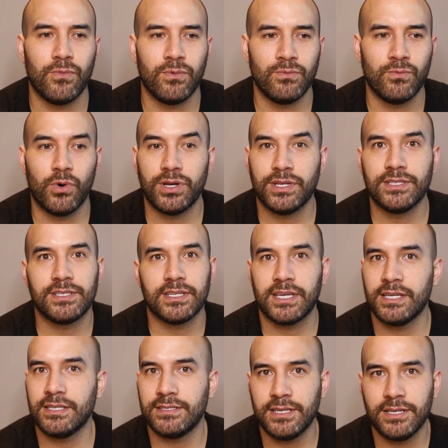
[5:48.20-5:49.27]
wanting to
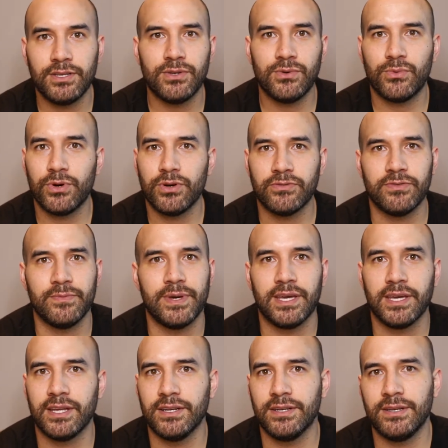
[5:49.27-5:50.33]
continue to work for
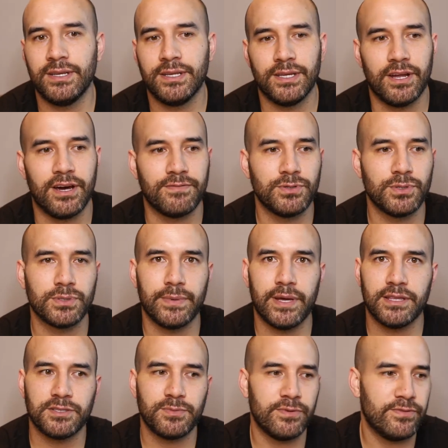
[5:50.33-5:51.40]
me. And, I've talked
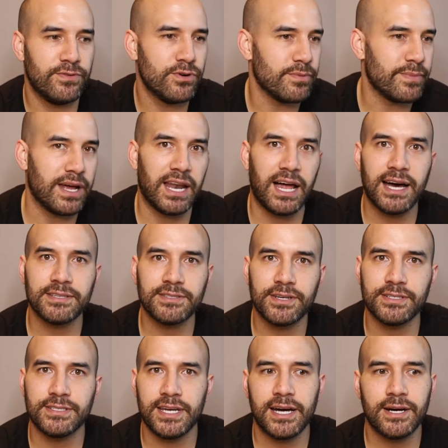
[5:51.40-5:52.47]
about this before. In my last
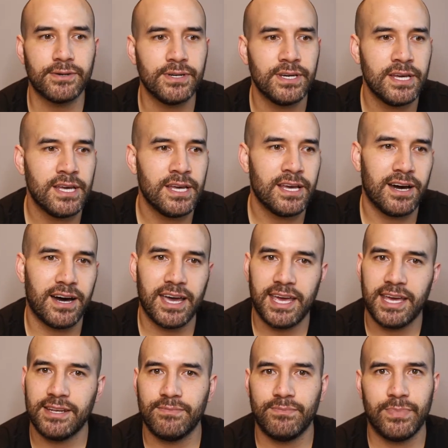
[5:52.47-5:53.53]
hotel, I
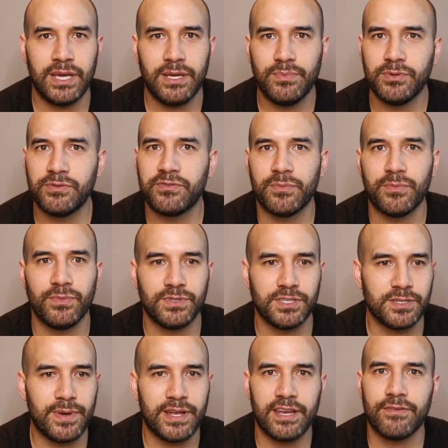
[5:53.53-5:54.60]
had people from
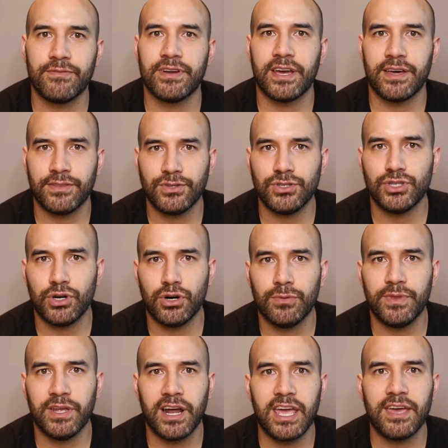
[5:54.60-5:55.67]
just about every other
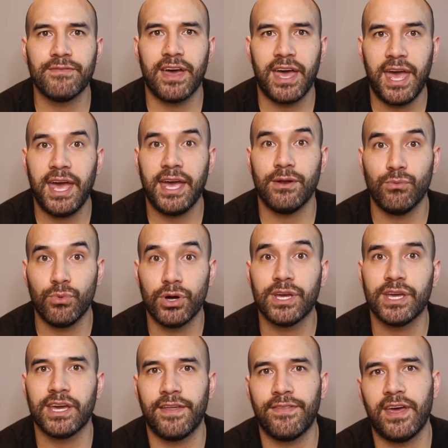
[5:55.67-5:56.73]
job that I ever had
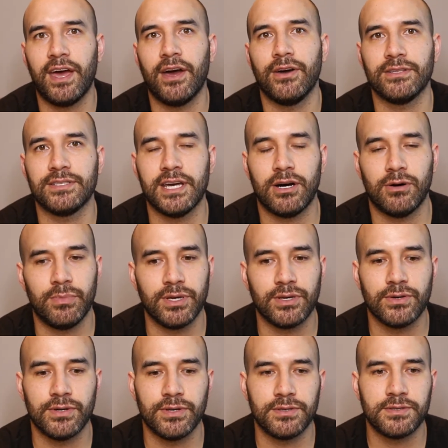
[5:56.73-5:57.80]
working at that hotel
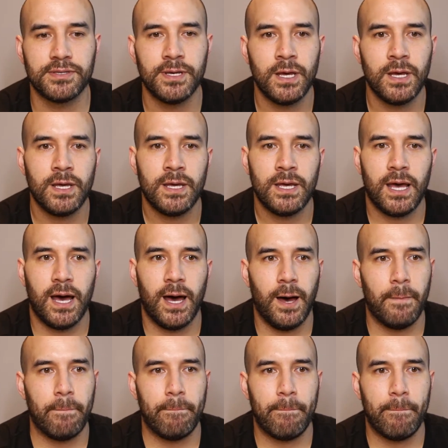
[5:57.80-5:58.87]
because
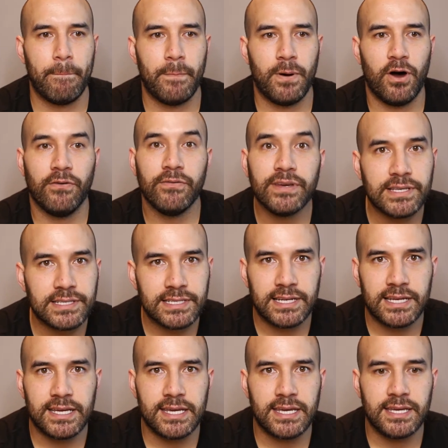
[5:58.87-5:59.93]

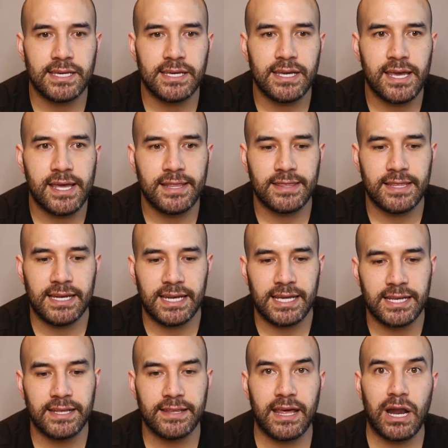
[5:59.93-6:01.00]
obviously the
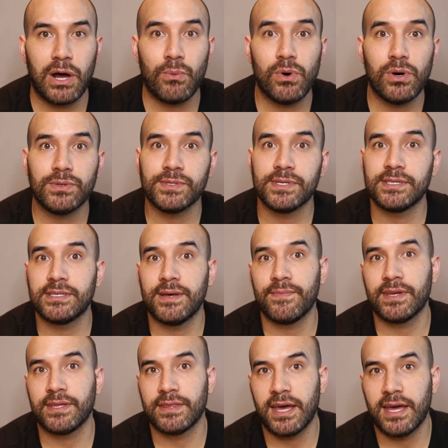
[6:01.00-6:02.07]
leader that I was is
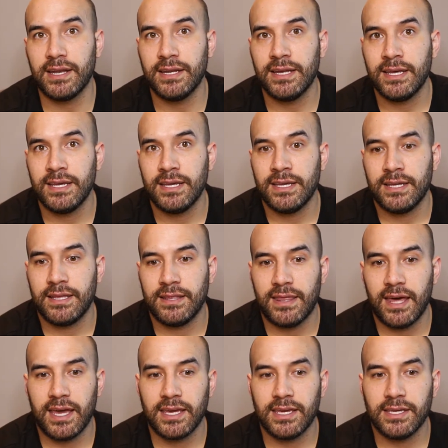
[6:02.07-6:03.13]
something that
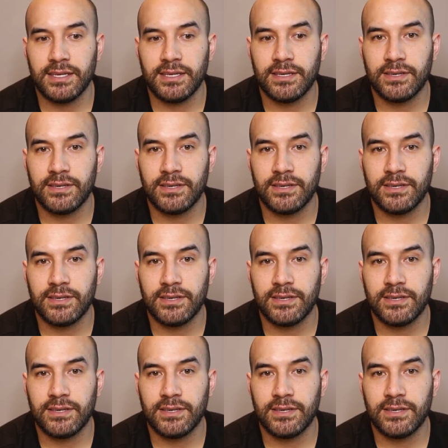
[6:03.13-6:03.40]
they